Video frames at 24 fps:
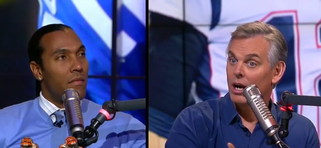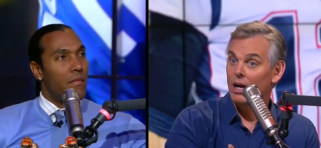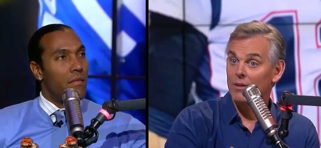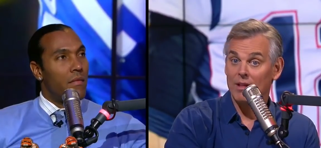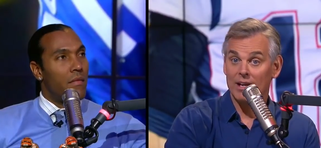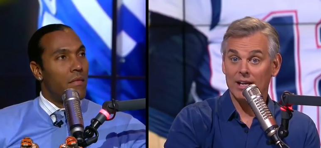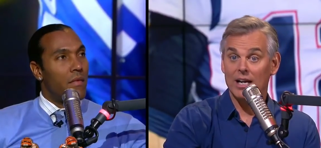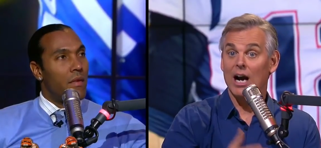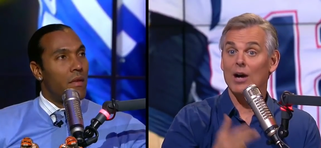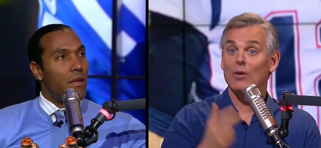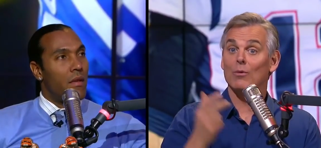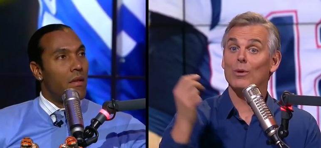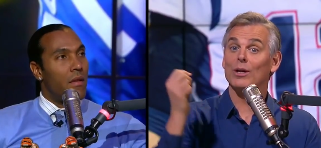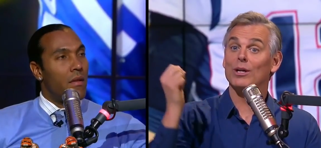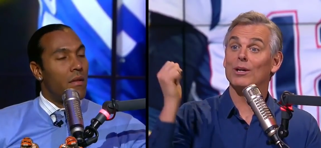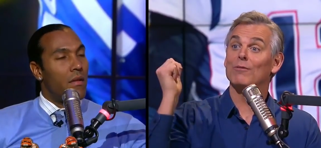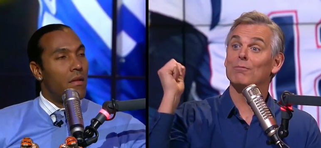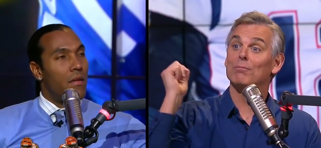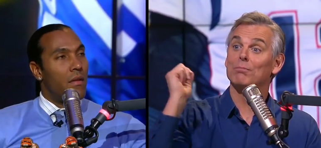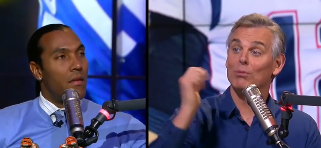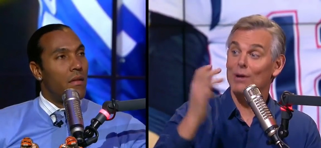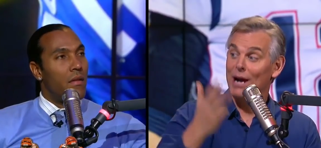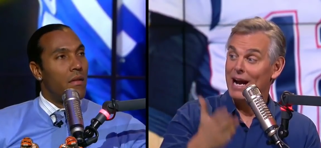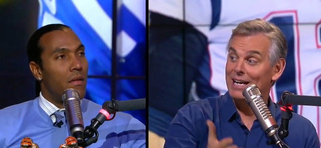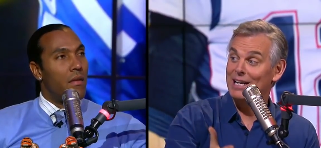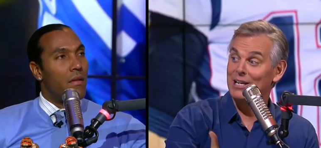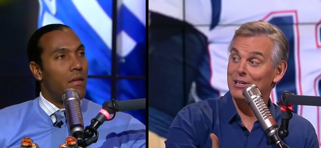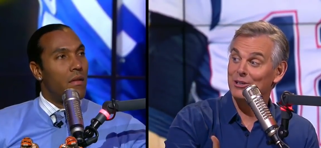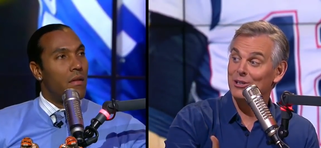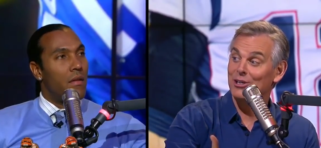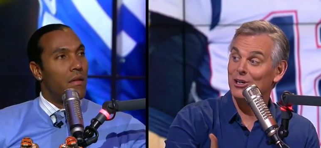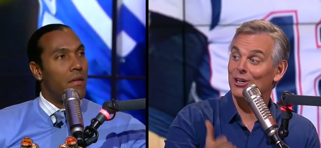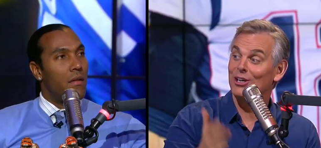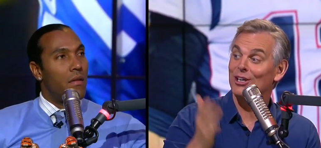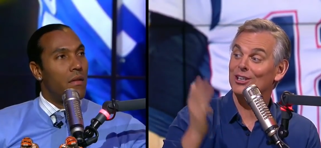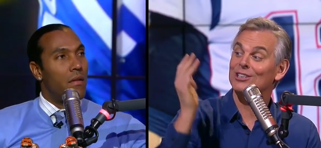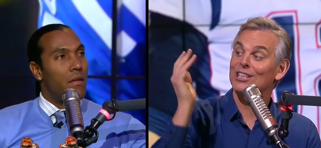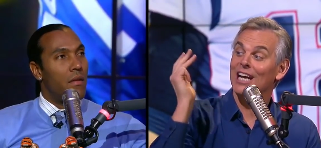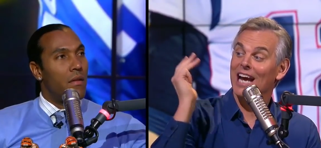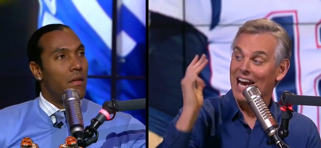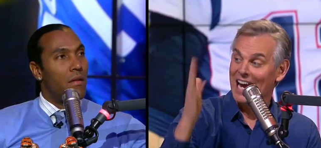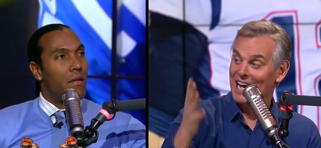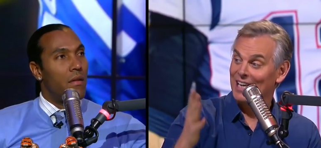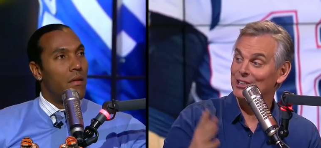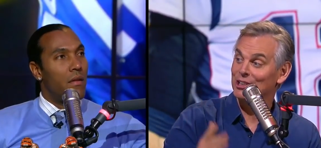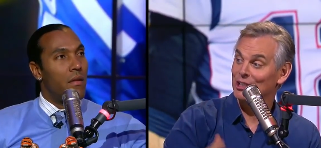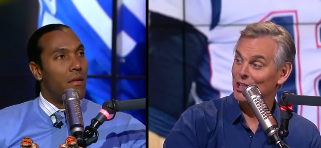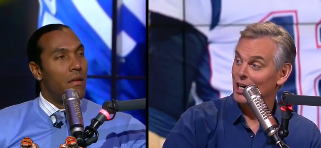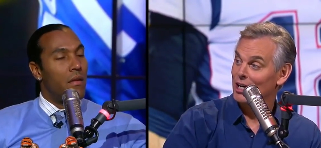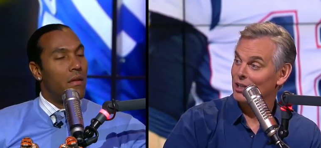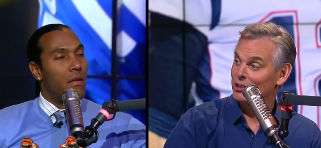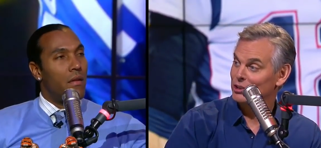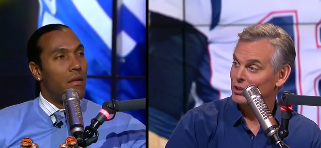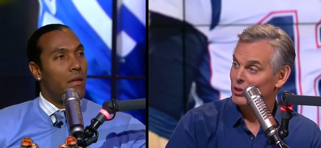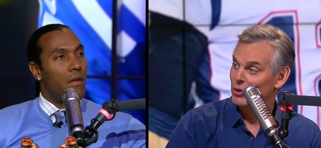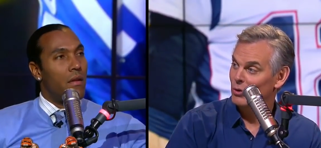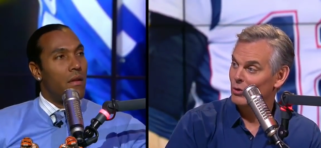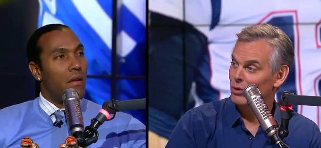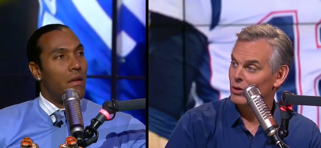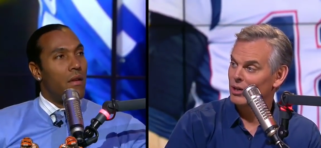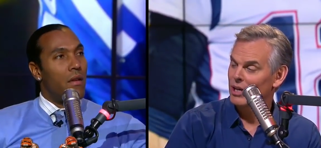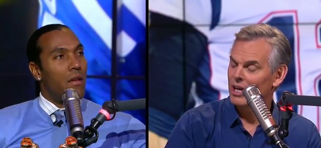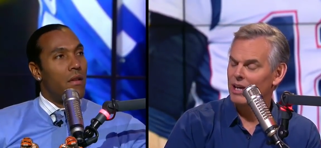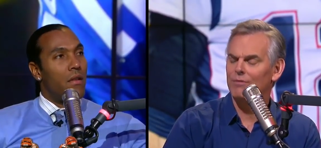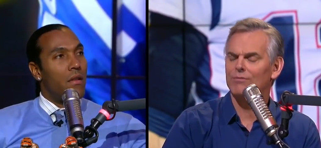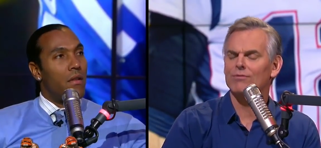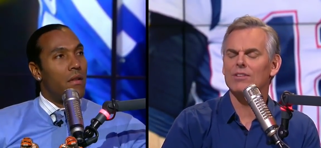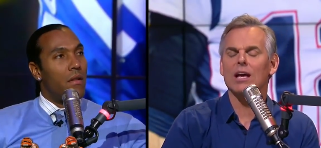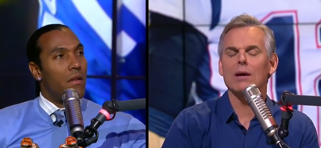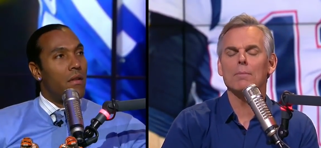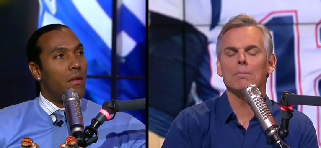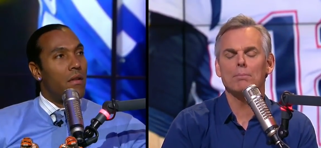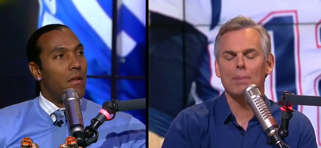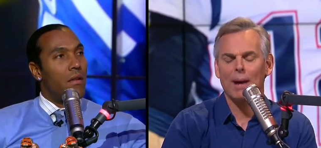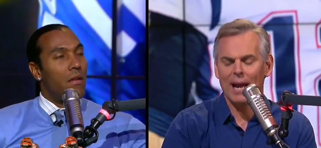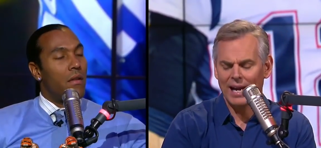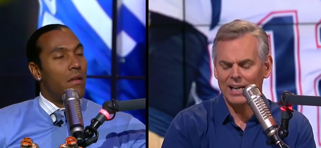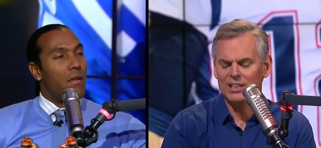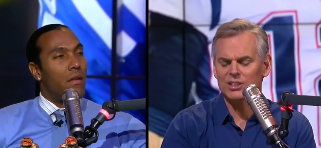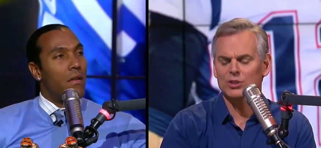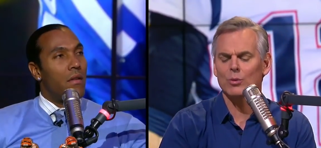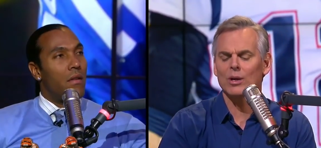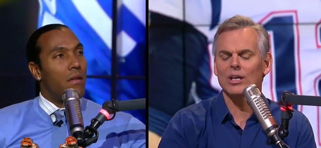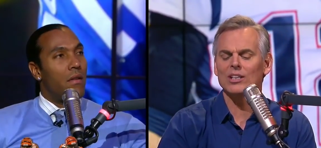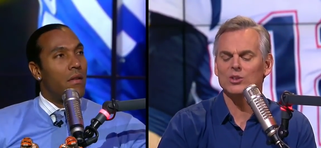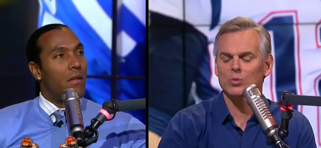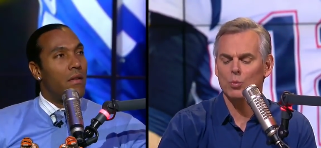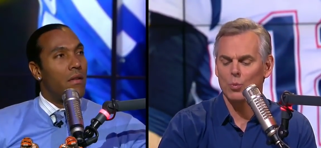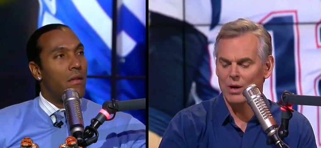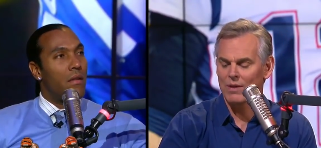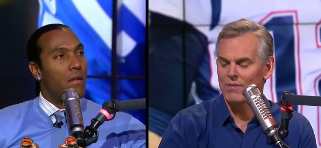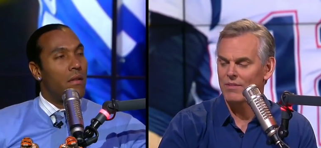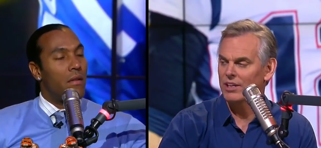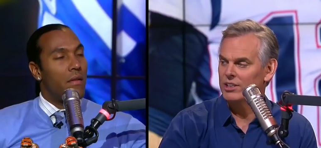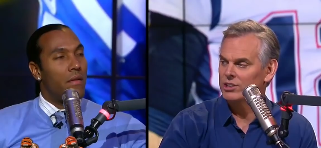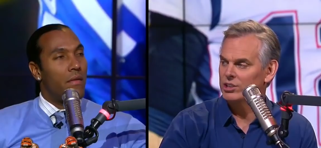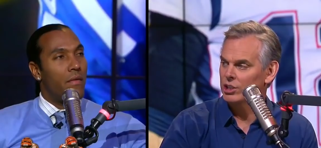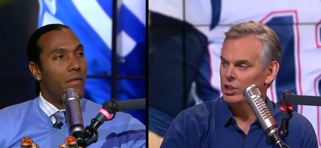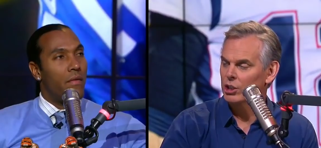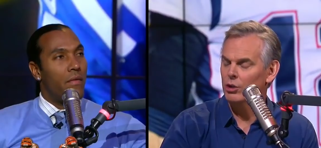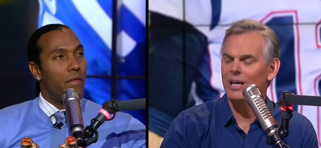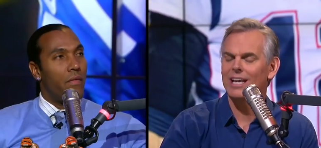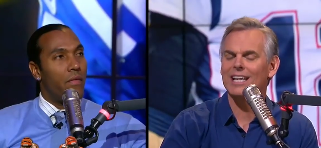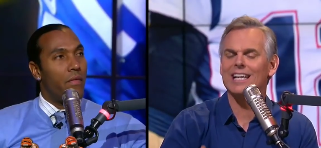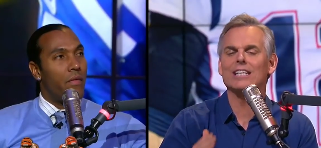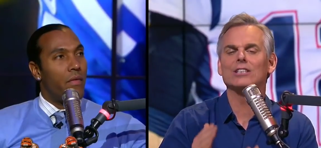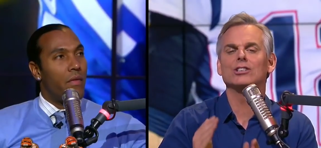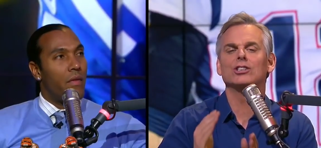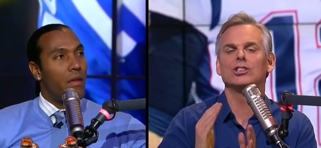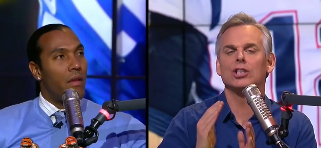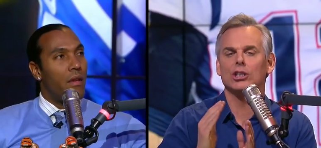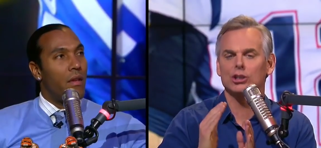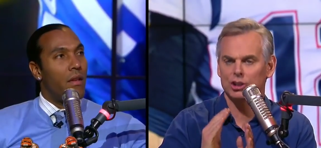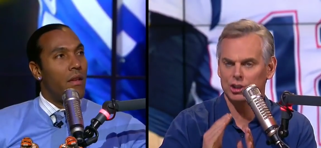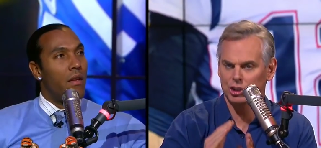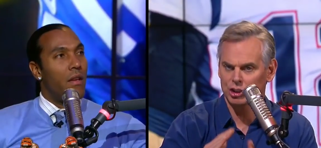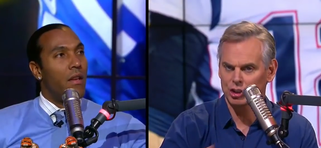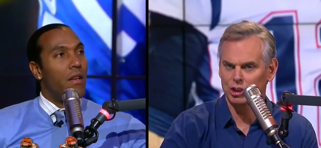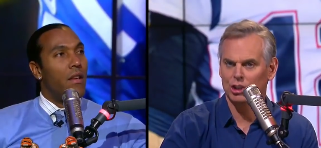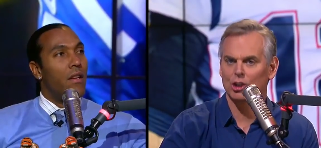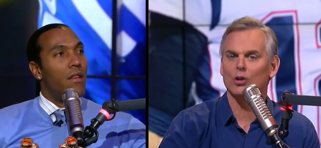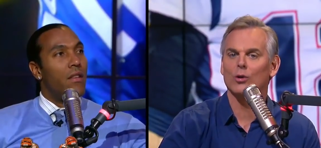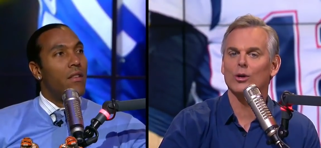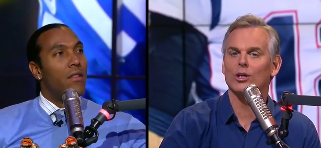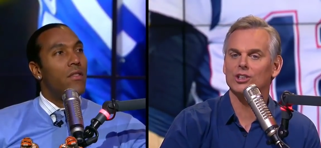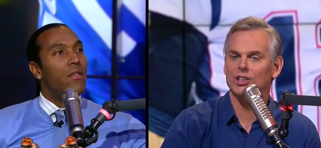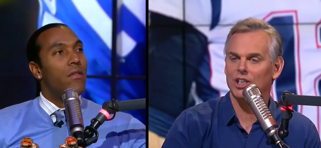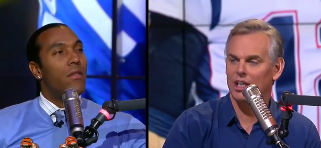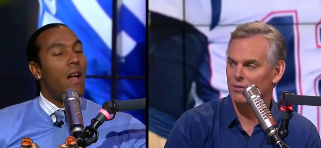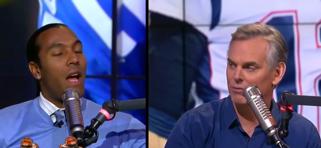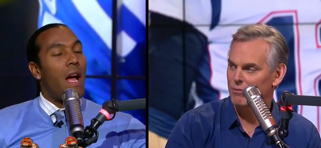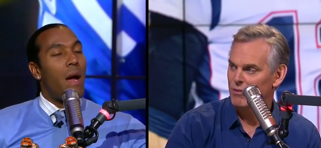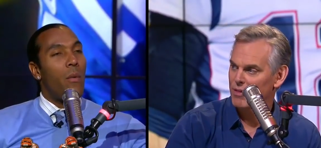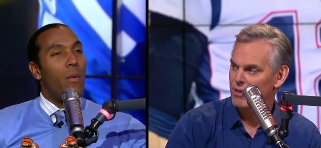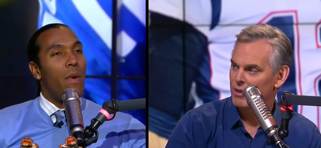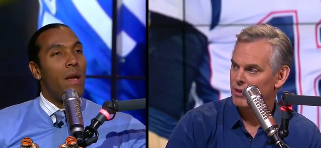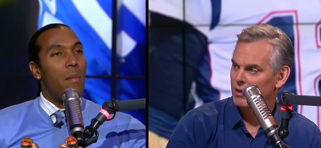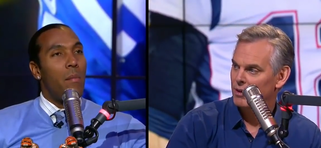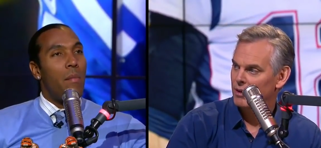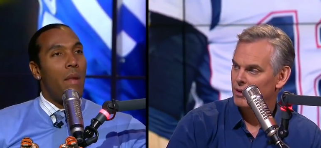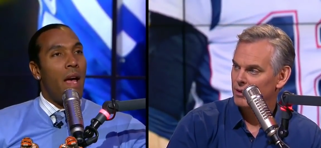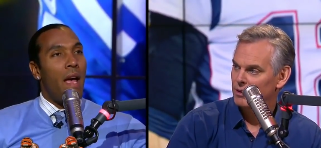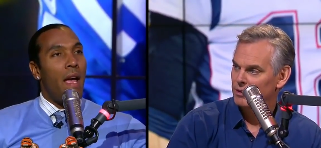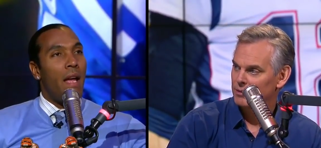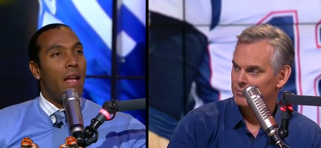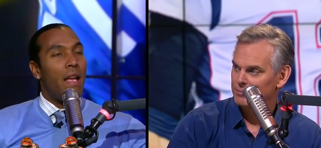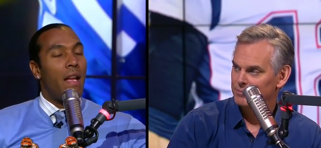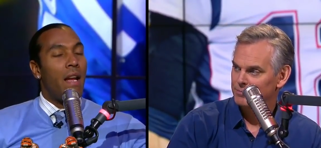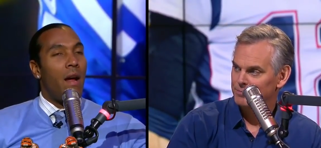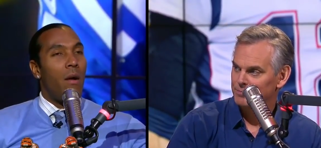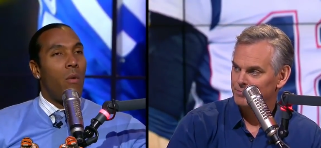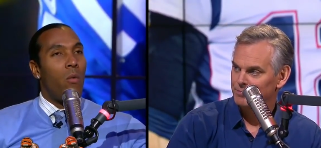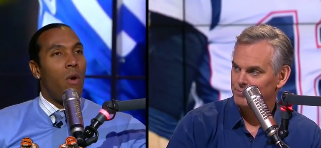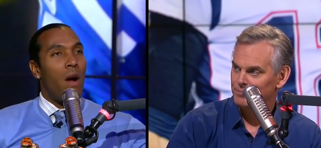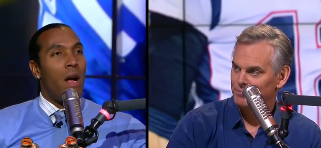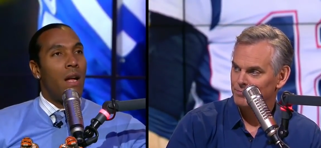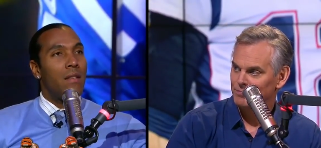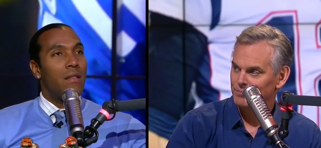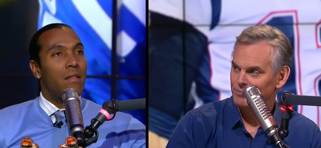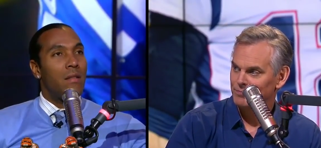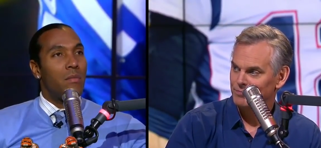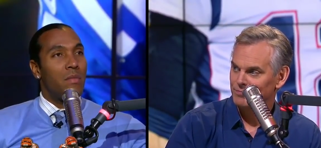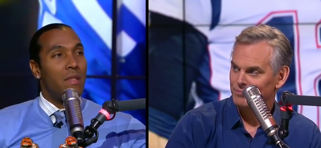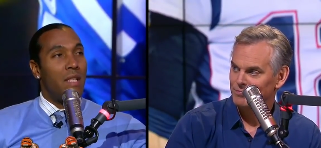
Speaker 1: They got rid of Brandon Cooks and Josh Gordon. If the Patriots win this year, it is discouraging.
Speaker 2: Dude, I went back and I watched some